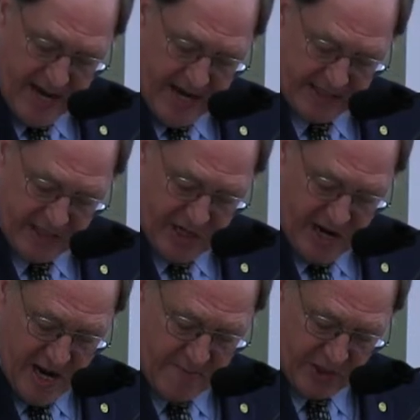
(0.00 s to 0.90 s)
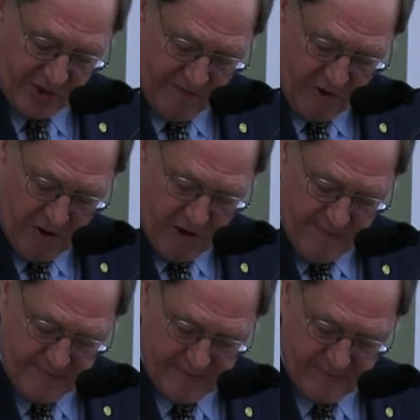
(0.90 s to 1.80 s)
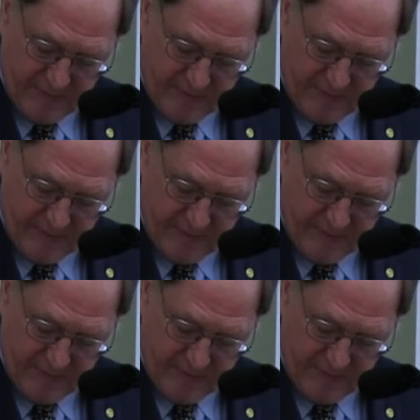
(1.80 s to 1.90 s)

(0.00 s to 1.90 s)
at the time, as you've heard,